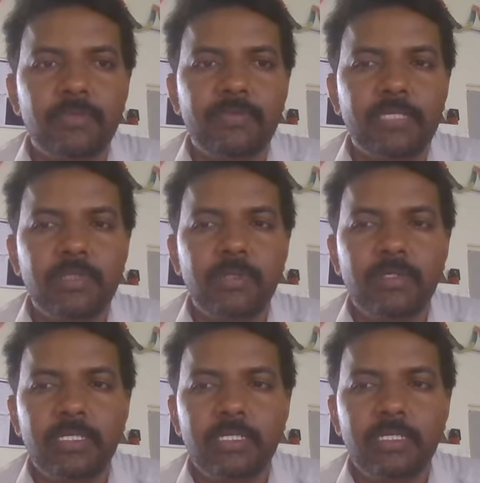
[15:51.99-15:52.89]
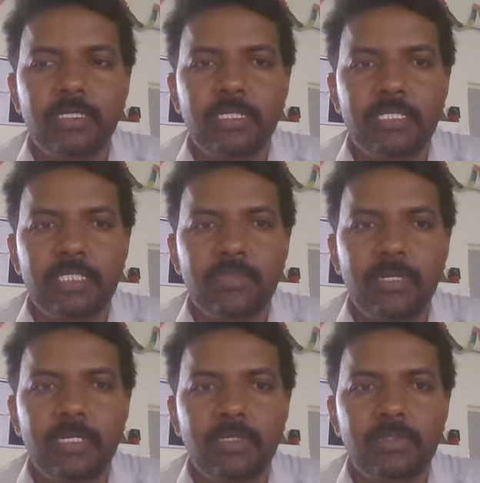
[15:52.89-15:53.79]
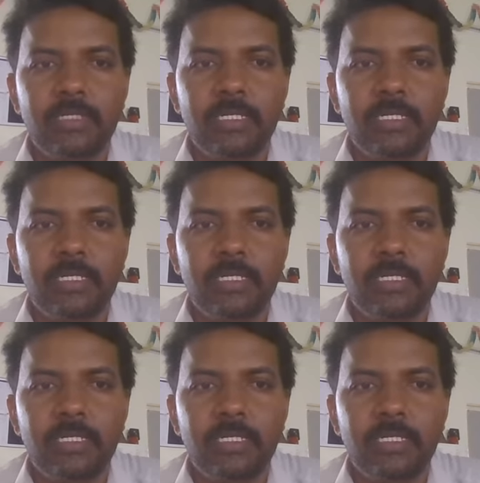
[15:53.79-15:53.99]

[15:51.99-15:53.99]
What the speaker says: So first you need to set the resistance values,